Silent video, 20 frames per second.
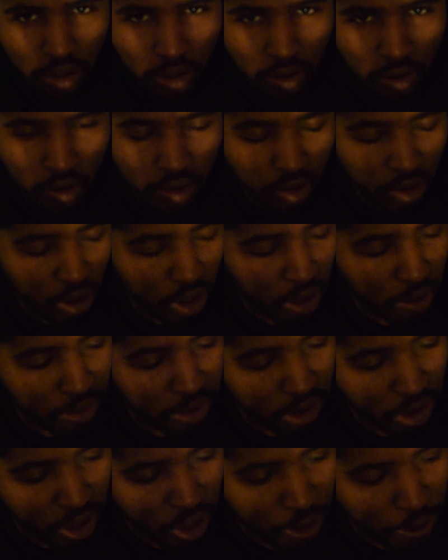You know what I'm
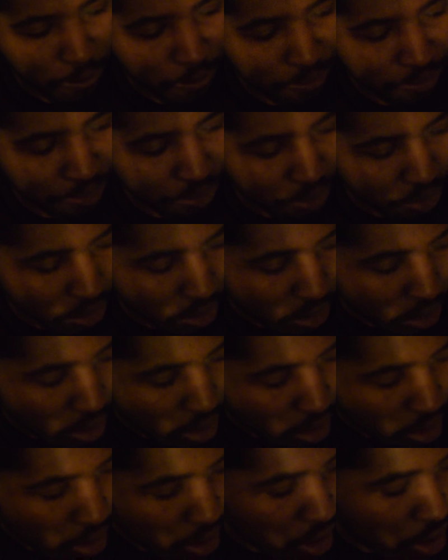saying?
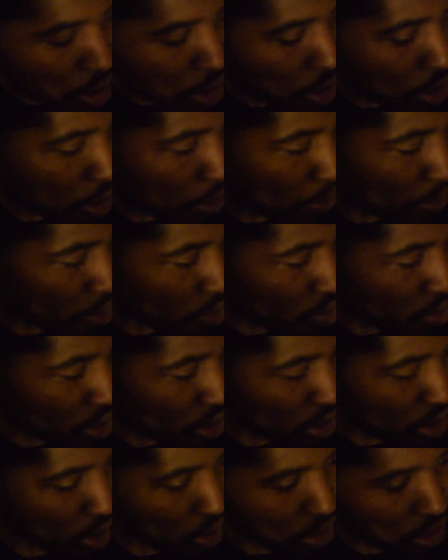The moon
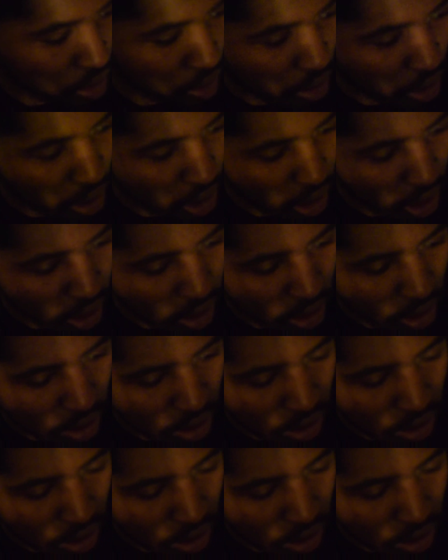is also connected